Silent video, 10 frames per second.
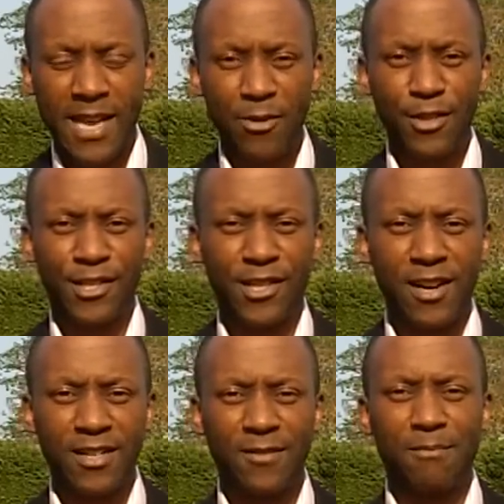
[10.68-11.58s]
Now at the
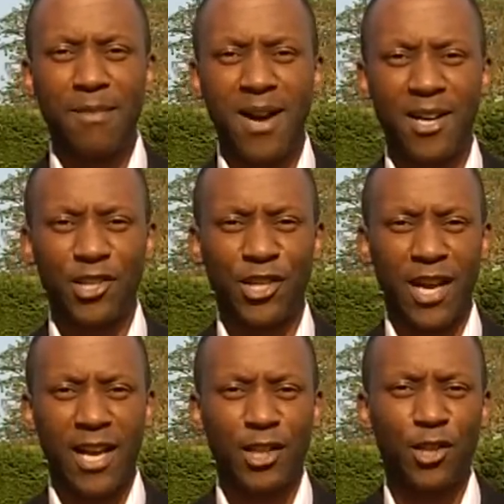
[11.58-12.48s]
start of March
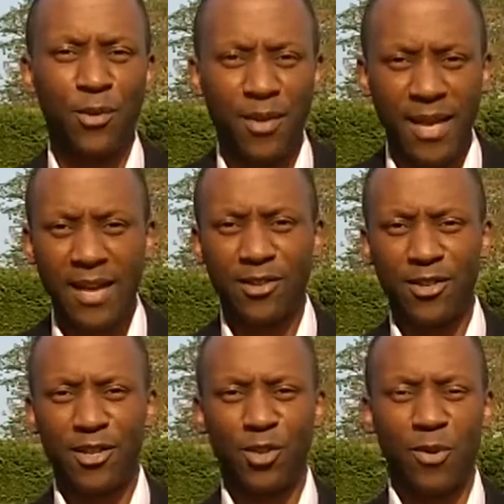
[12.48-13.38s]

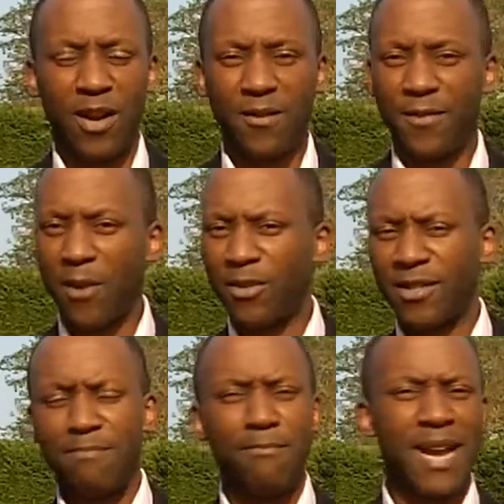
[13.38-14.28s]
2012, there were
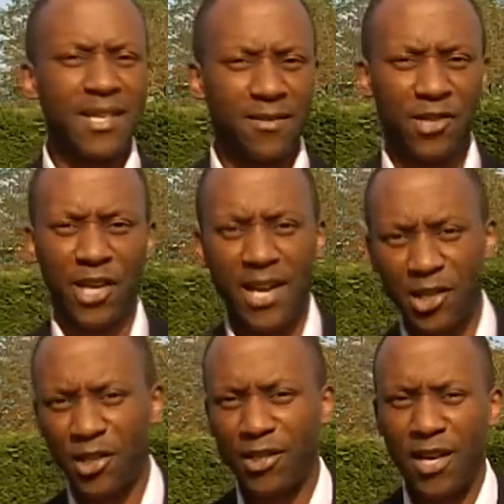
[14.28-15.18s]
some massive
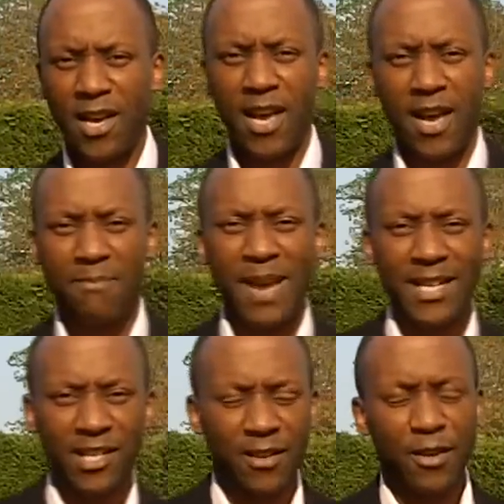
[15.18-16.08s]
changes
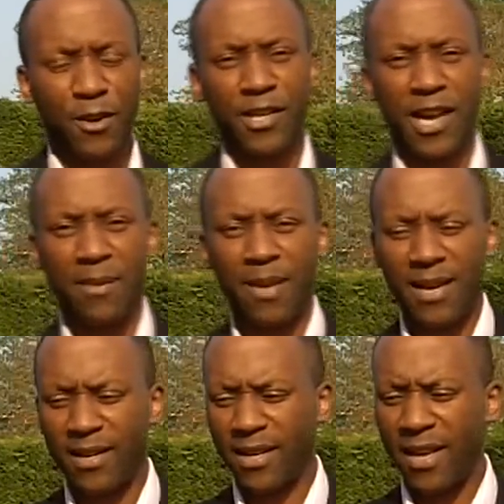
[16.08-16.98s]
made to the new
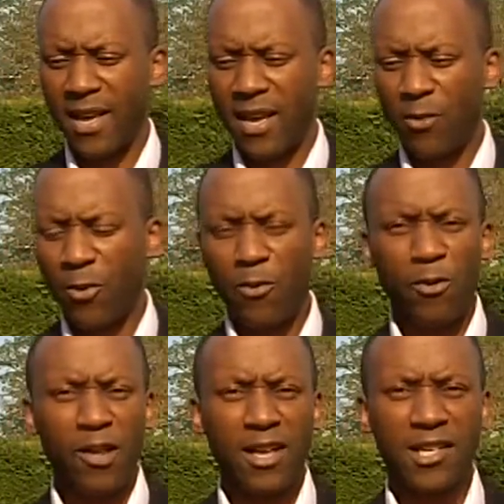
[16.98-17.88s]
timeline, and we
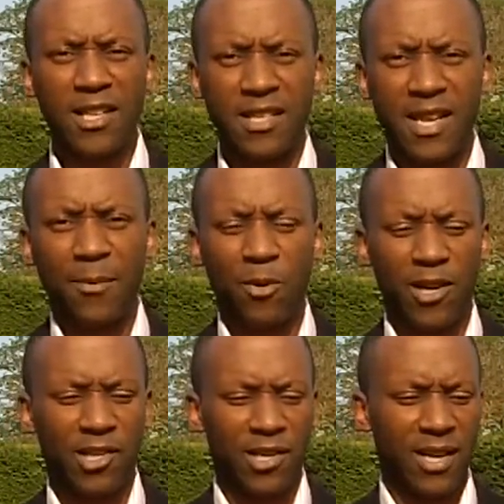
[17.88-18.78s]
were all asking the same
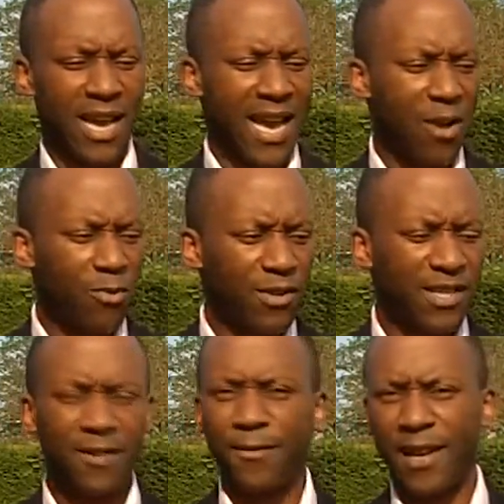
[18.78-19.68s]
question: how will
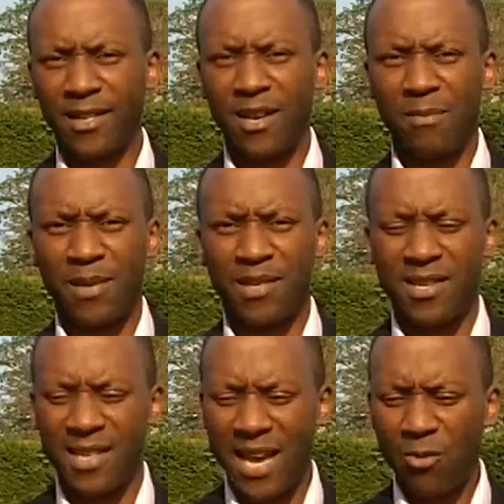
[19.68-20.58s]
this affect our
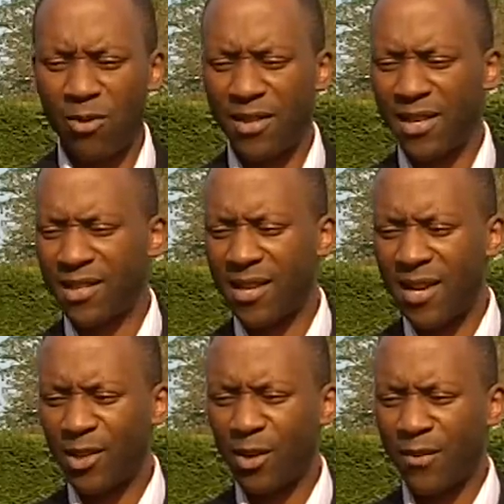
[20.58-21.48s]
business? How will this
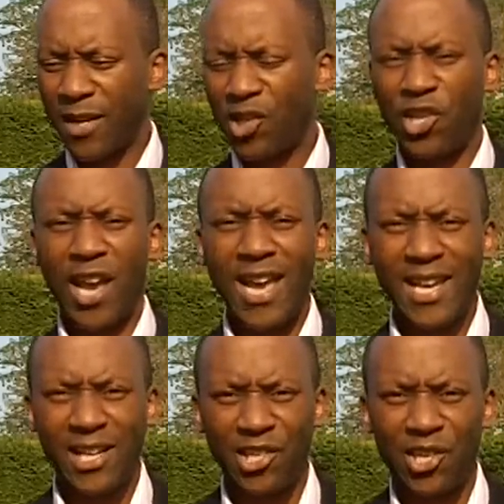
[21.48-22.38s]
sort of
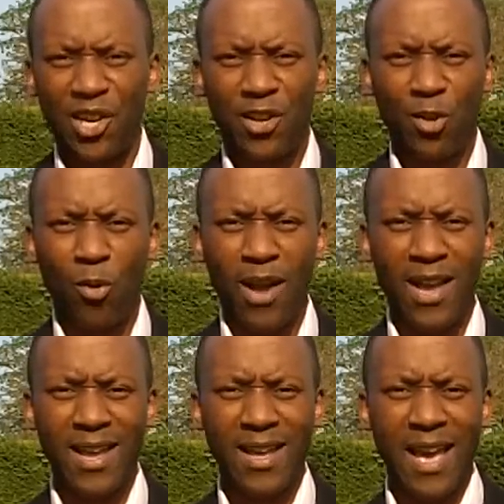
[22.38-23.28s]
change the
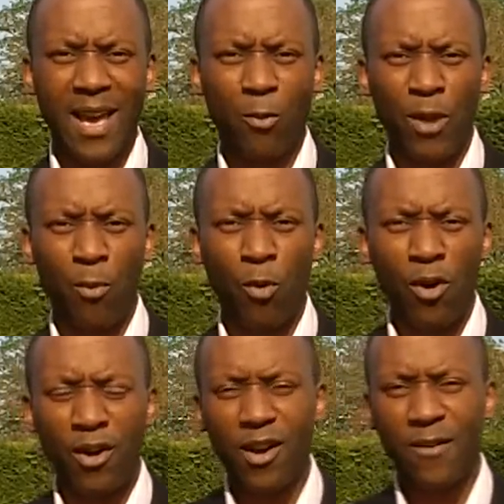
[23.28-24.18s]
way we
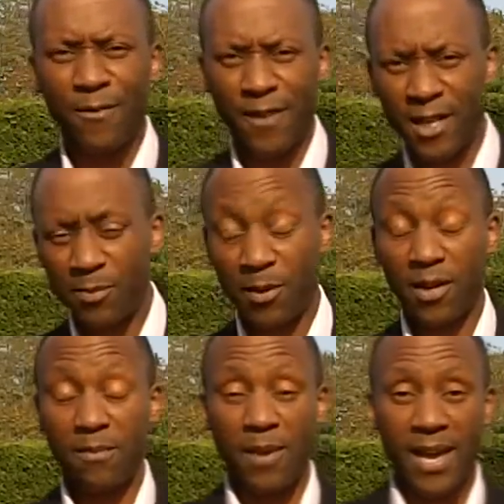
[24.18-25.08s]
work on Facebook
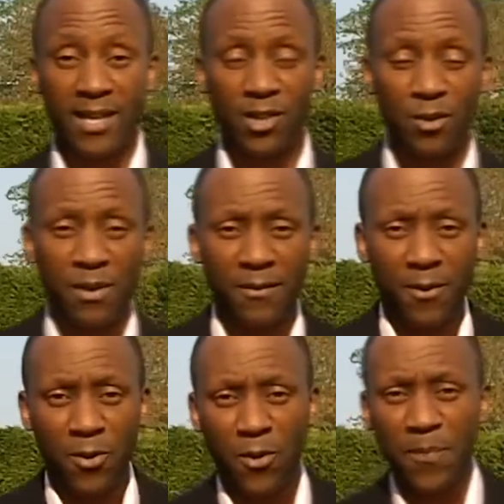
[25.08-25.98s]
compared to
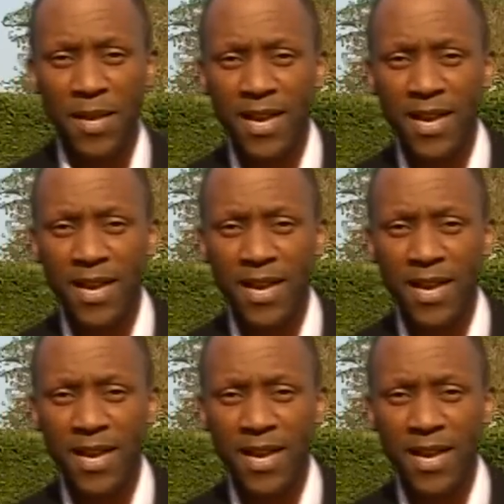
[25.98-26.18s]
before?